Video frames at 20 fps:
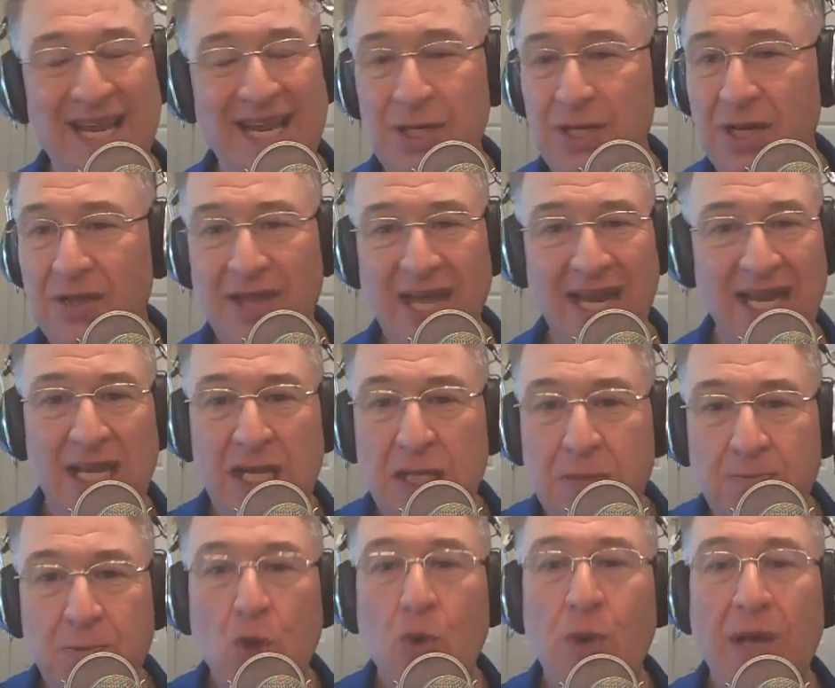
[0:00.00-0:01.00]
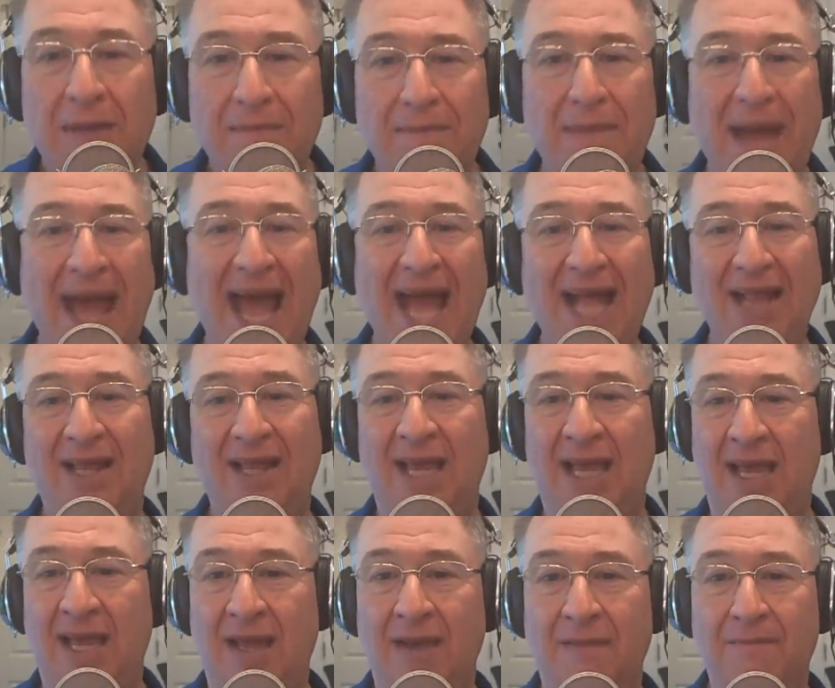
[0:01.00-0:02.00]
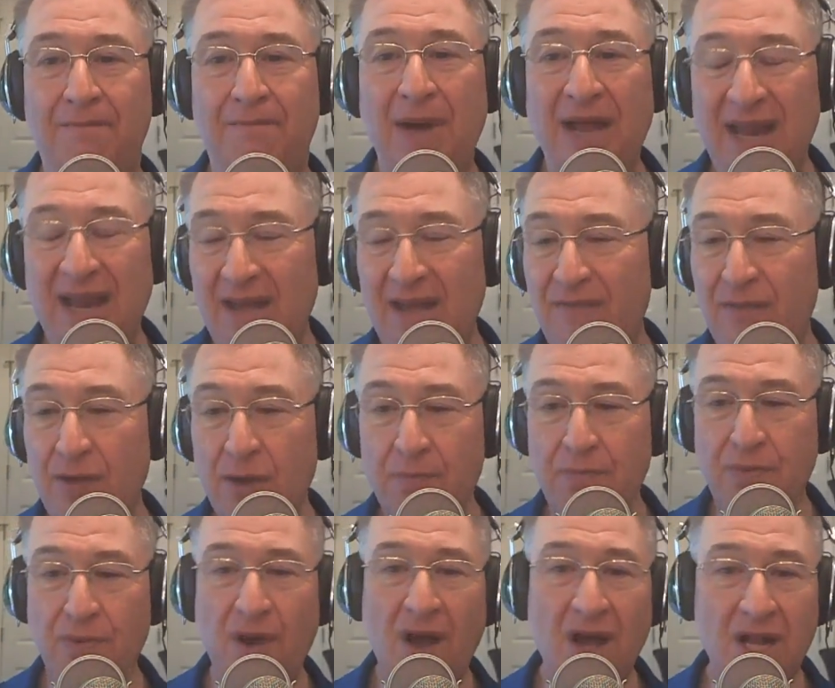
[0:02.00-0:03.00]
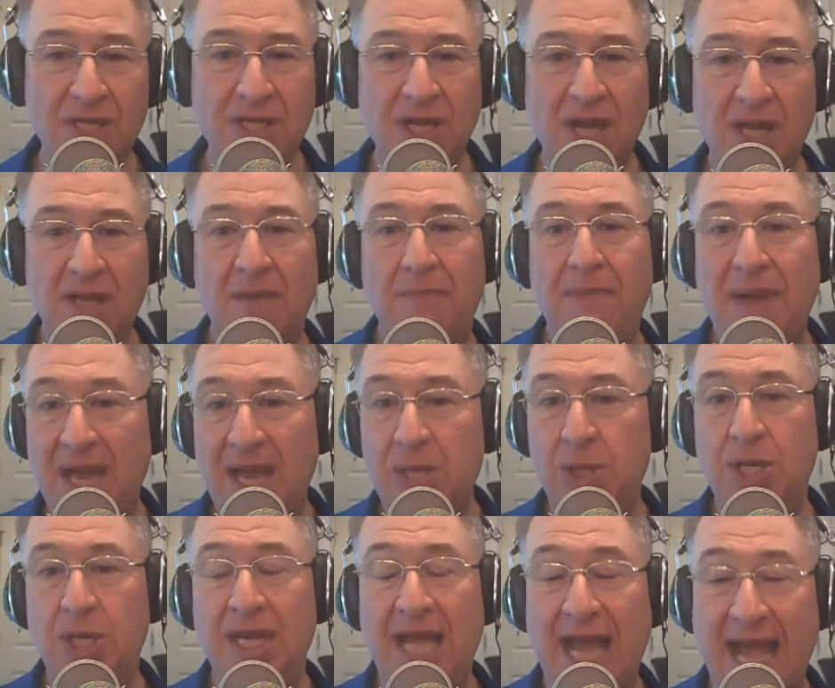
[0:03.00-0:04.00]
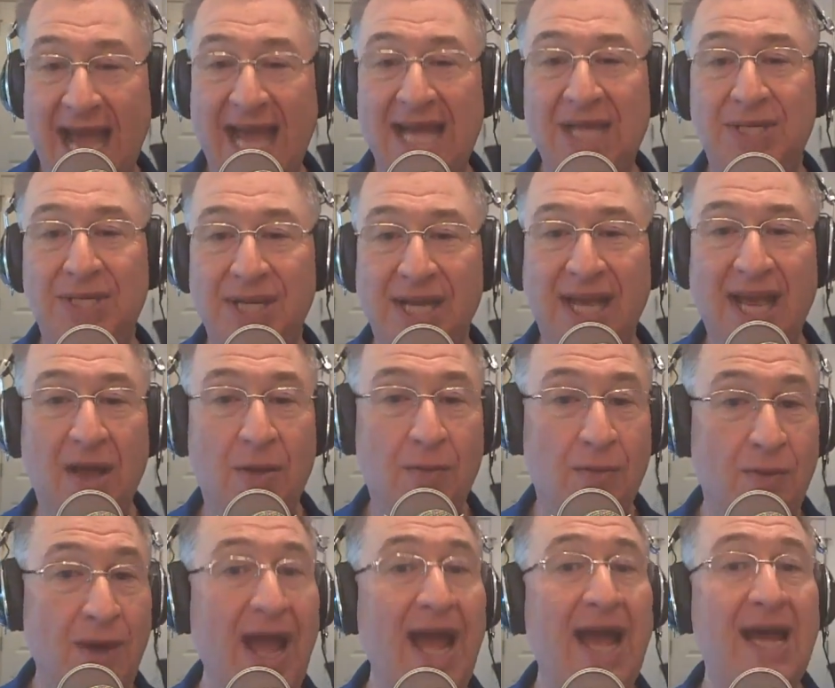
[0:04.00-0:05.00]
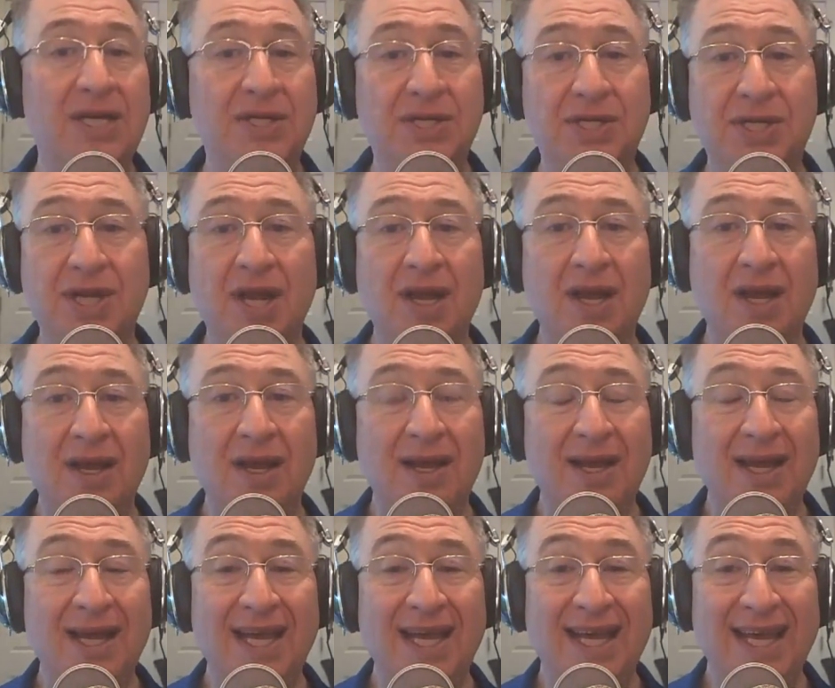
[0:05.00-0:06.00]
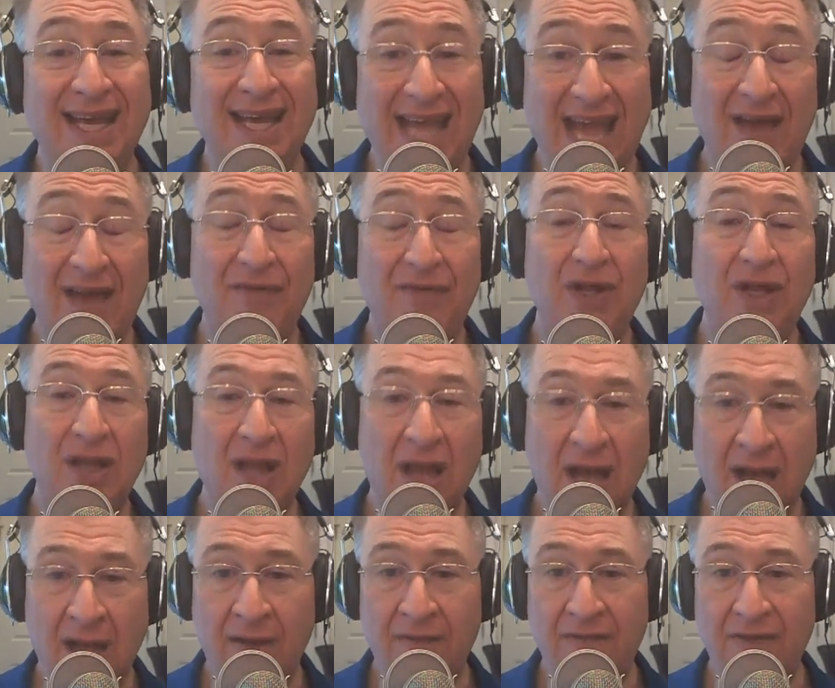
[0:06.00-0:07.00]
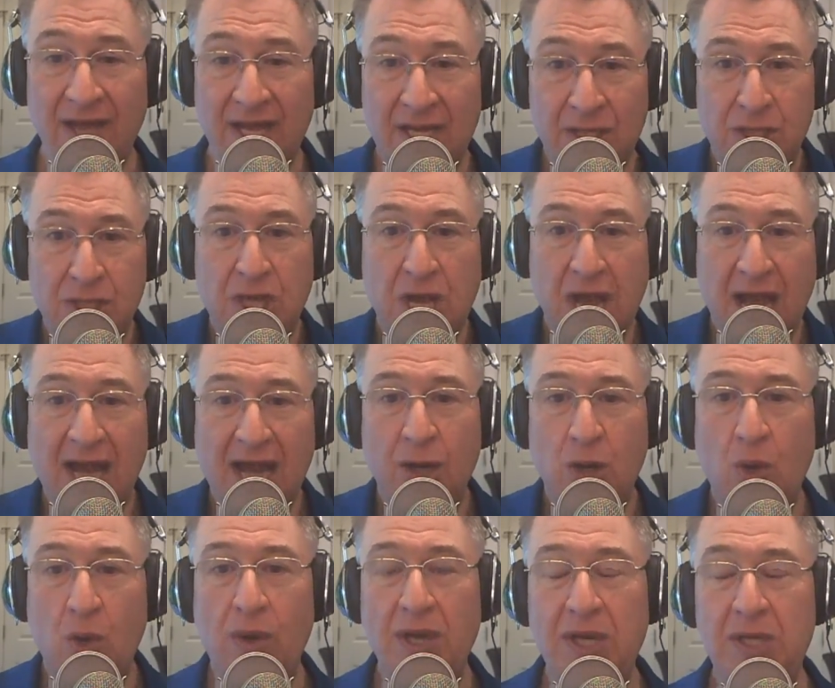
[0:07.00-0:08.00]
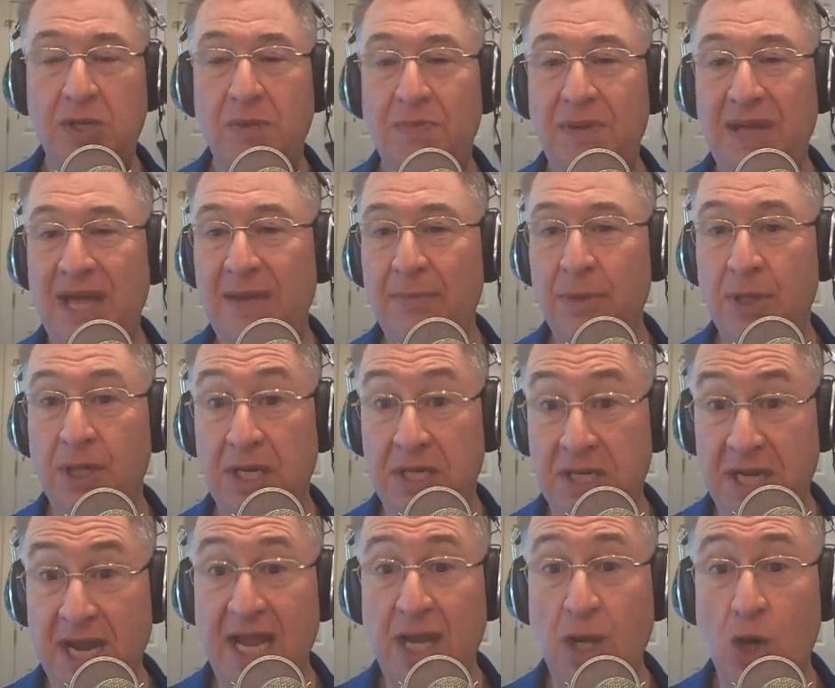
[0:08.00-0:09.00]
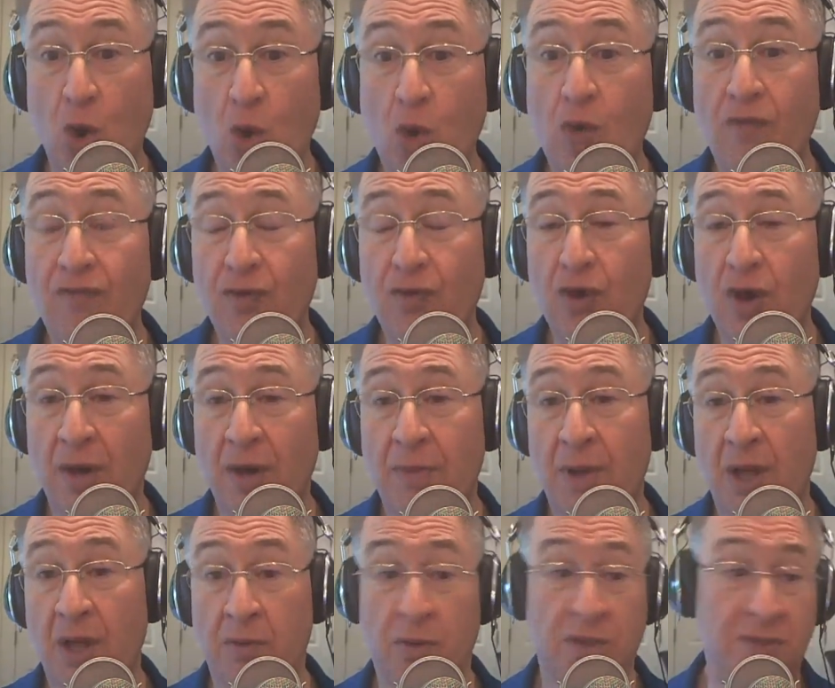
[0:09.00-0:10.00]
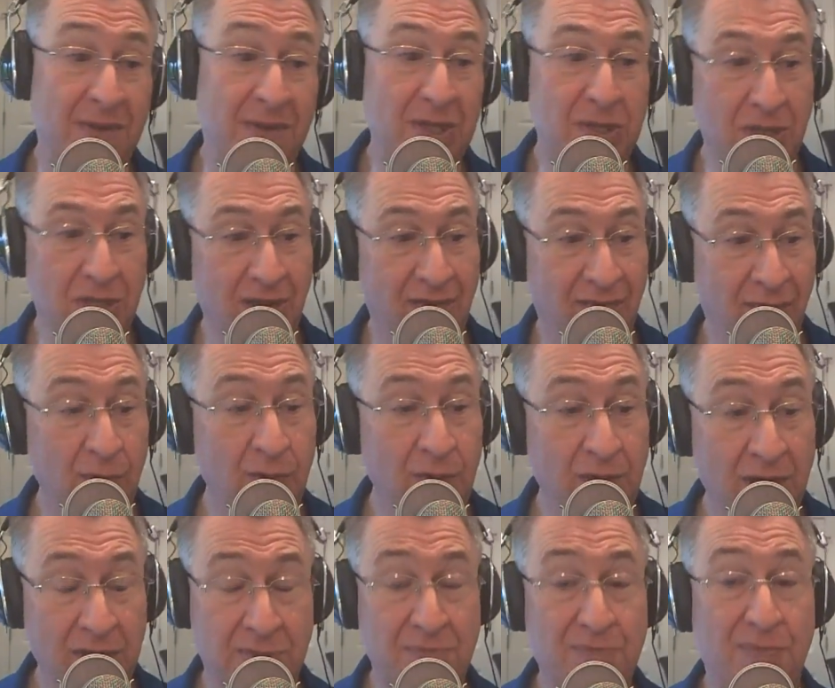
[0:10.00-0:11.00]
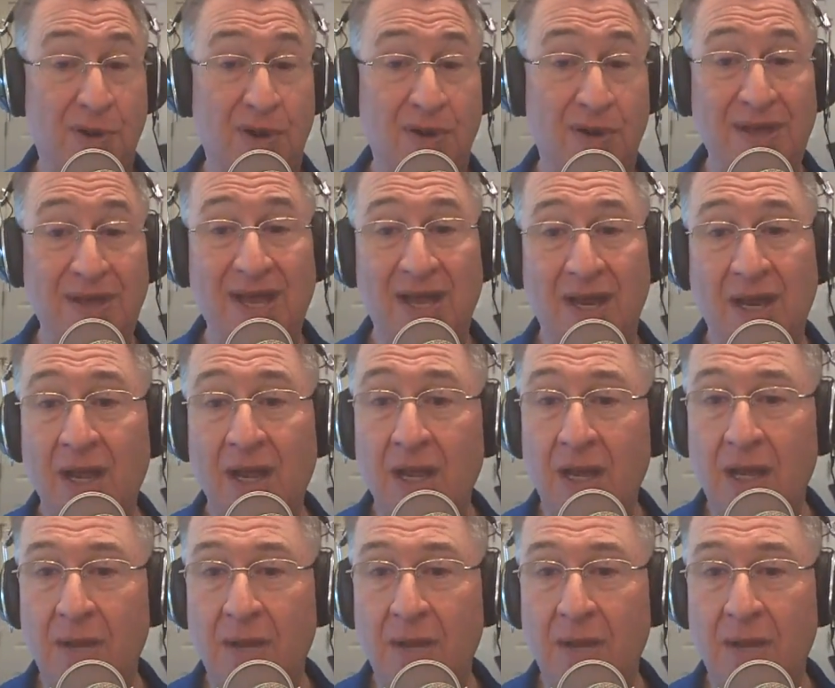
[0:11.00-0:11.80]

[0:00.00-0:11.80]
isn't that he's doing badly, but if LeBron's on the bench and he has to get rest, Kevin Love is not going to be able to take over a ball, especially if Lou doesn't put him in.